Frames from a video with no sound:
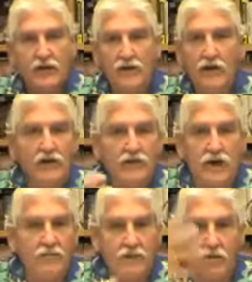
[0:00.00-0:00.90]
You don't
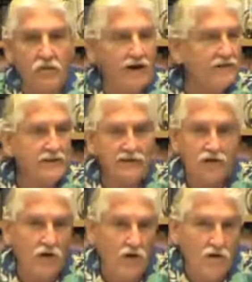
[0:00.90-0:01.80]
dump your waste at
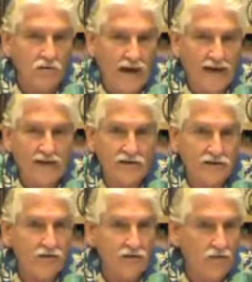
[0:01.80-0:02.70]
your home back
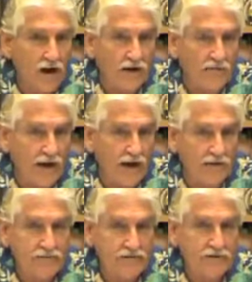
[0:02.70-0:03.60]
into your water
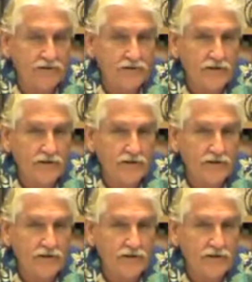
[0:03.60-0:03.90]
pipes.